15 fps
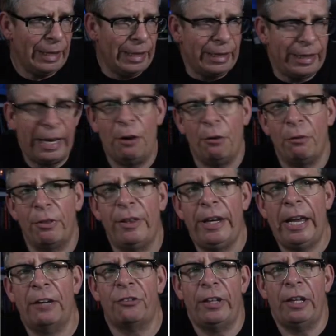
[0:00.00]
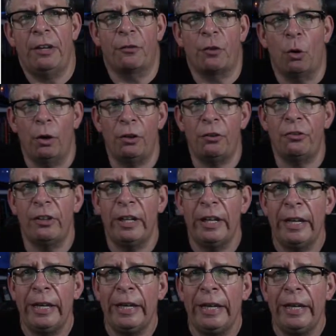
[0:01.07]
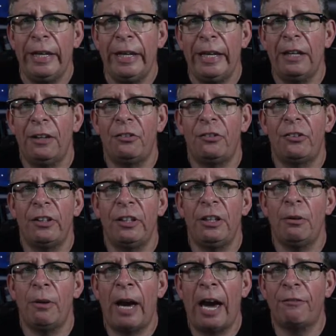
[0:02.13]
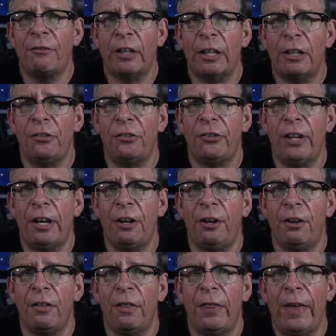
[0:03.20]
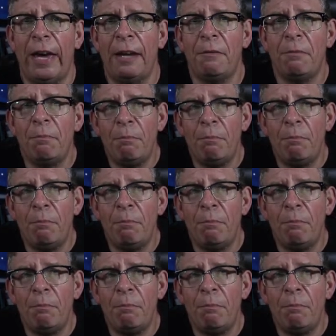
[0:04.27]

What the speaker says: Now, the next thing, of course, is you have to consider that